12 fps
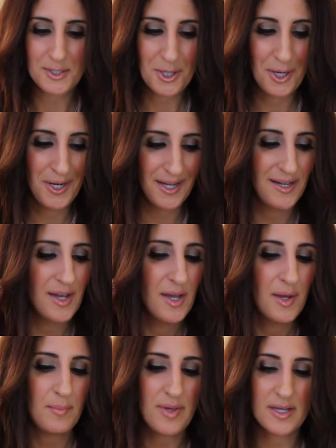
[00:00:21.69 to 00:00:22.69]
started
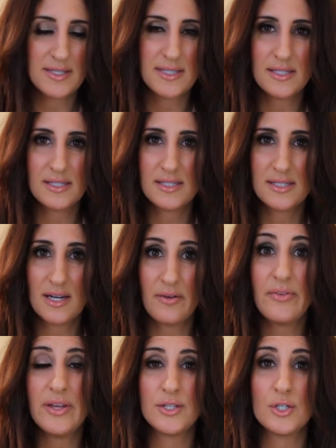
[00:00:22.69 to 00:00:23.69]
because this
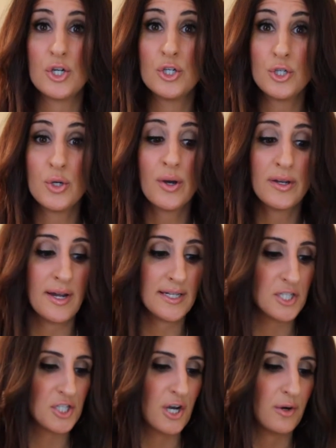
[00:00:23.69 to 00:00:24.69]
stuff is too good
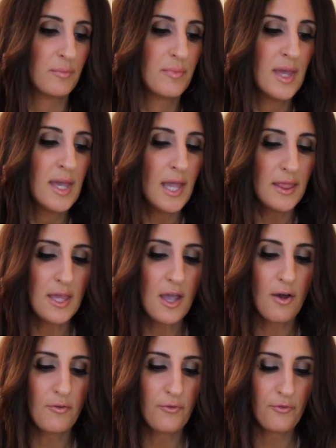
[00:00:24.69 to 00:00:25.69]
not to share.
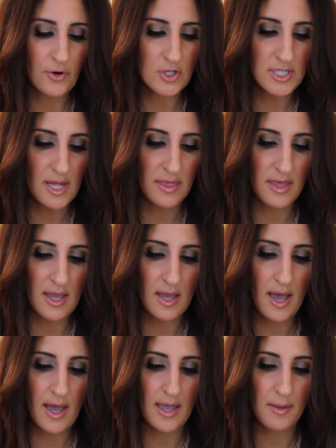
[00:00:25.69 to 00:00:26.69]
The first
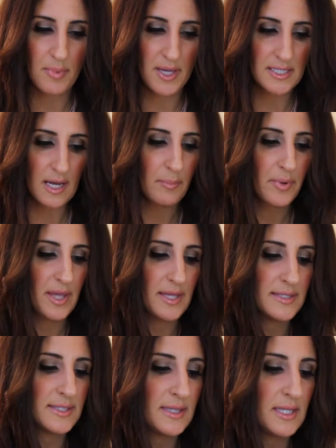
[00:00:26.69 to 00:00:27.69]
thing I picked up
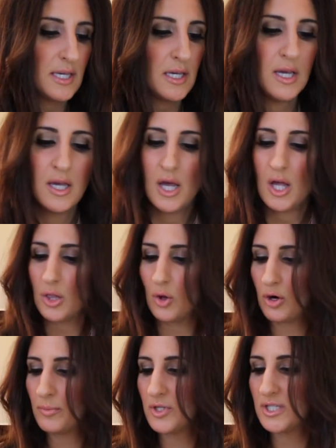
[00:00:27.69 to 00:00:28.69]
is the
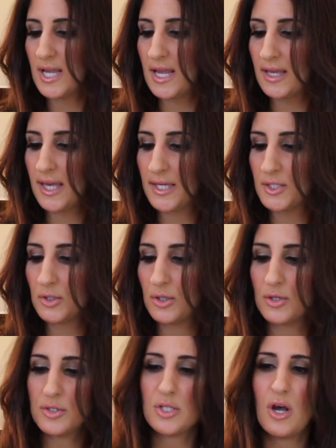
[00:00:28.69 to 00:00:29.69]
Laura Mercier
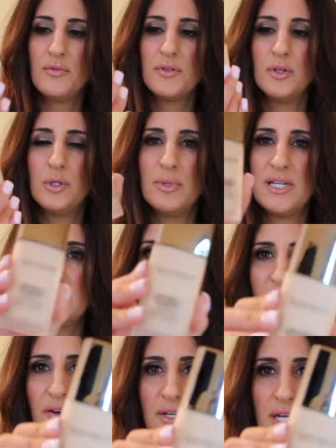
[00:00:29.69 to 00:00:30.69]
Candleglow Soft Luminous
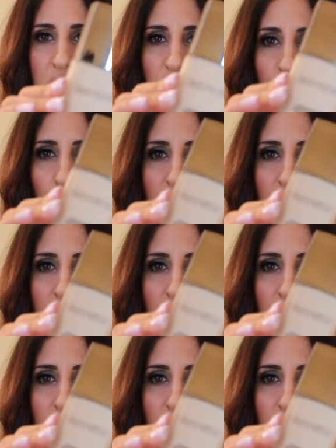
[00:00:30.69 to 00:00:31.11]
Foundation,